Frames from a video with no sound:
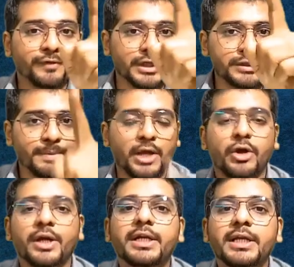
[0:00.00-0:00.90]
First
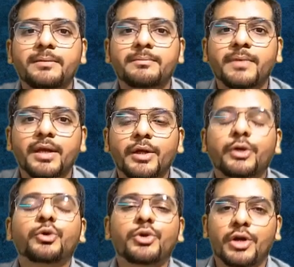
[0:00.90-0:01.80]
priority
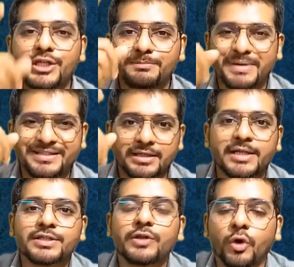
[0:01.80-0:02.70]
to your
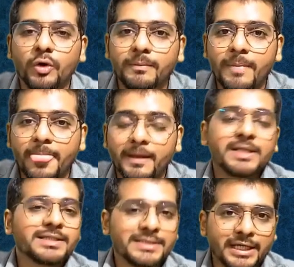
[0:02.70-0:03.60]
specialized law.
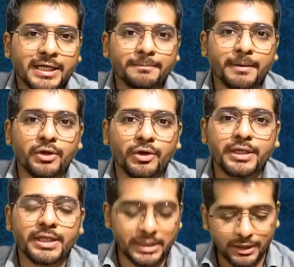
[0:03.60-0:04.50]
Second
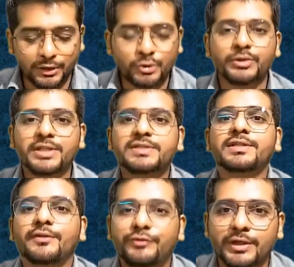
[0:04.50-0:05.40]
priority to
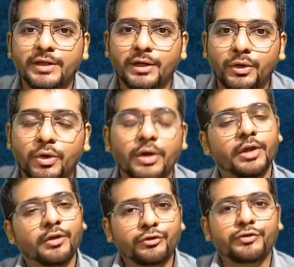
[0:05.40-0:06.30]
this general law.
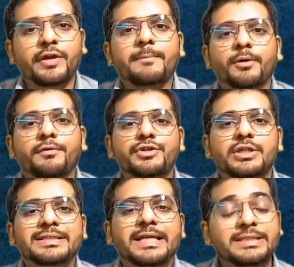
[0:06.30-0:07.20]
So same
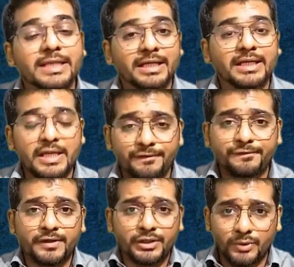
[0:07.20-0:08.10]
provision says, if
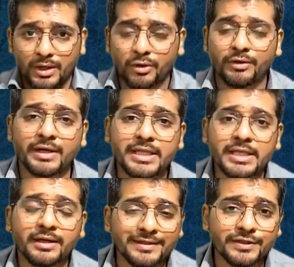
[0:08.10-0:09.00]
you are
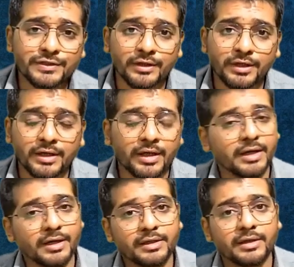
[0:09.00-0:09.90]
already registered
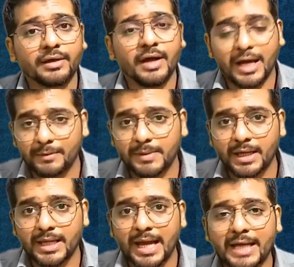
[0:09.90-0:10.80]
under the
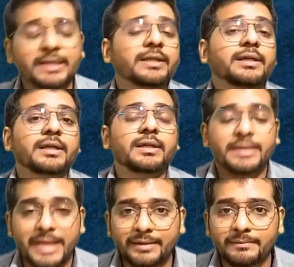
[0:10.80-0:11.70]
RBI Act,
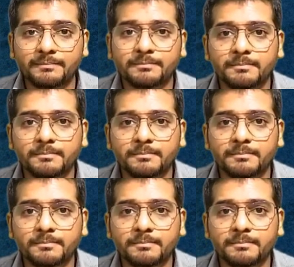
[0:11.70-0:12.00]
then